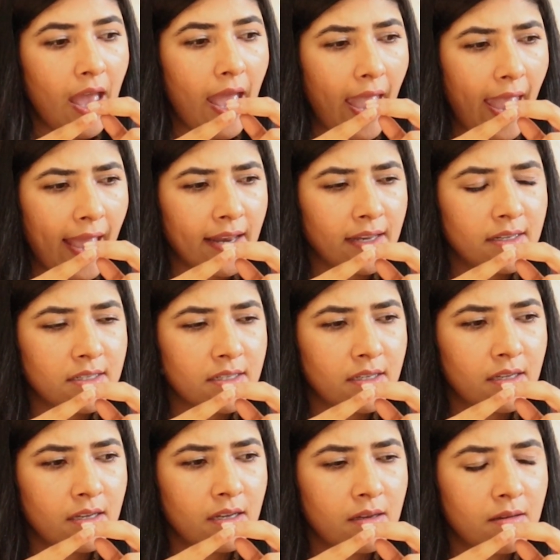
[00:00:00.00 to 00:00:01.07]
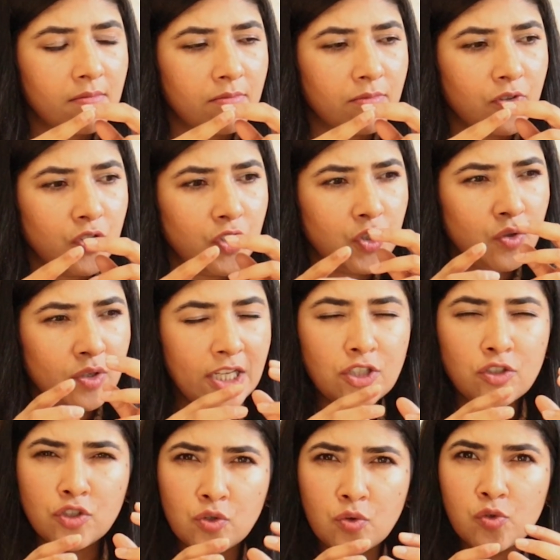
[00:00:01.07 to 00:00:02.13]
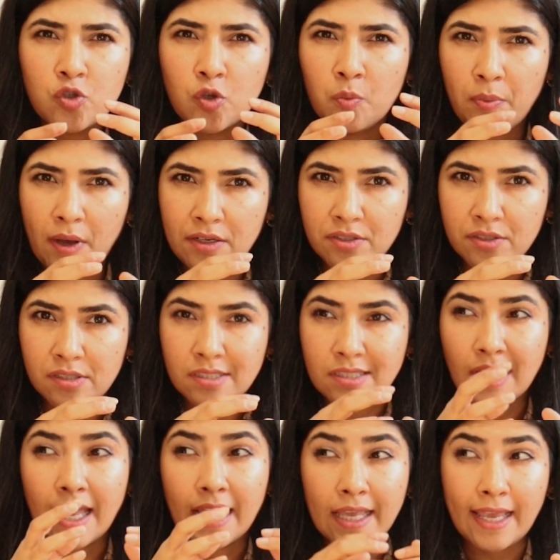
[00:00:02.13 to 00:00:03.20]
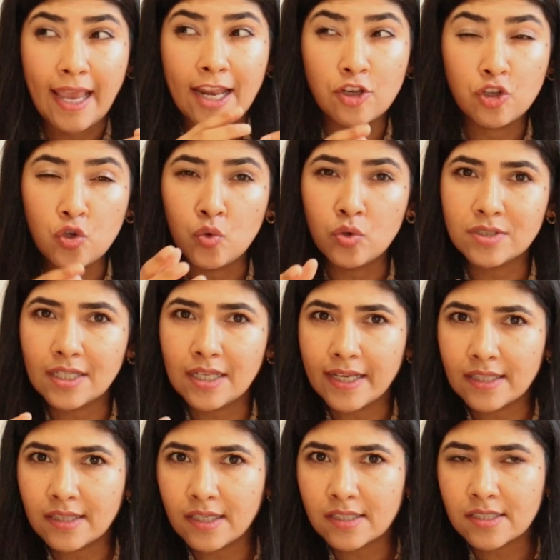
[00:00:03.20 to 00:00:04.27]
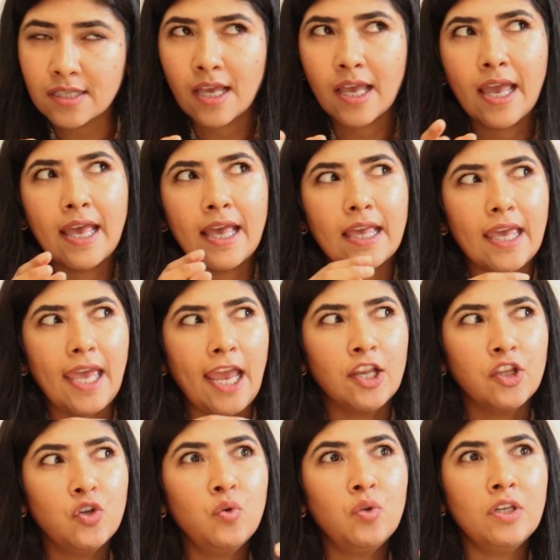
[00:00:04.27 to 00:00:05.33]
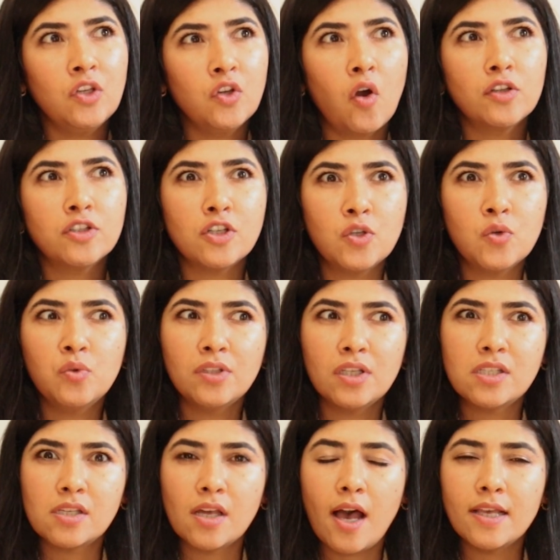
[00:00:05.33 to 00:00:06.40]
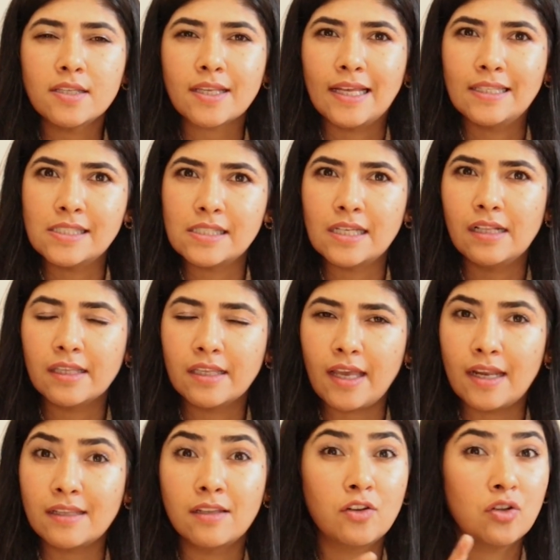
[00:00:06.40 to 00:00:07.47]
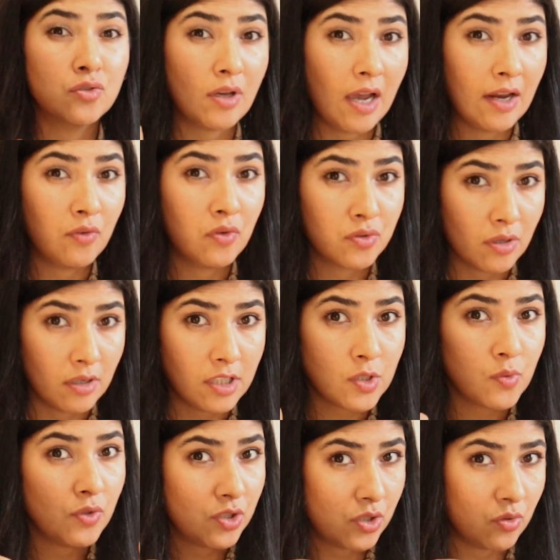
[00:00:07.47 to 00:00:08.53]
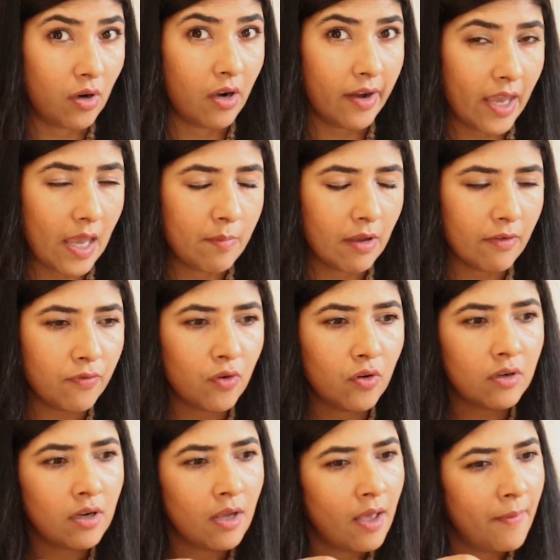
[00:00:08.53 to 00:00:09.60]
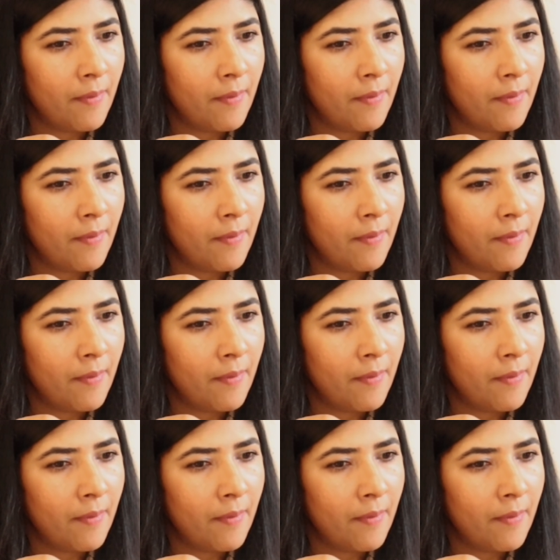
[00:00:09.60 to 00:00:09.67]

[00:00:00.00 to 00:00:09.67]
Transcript: And you need to choose your battles. Can you delay this? Can you not do this task and still get the desired results which you are aiming for?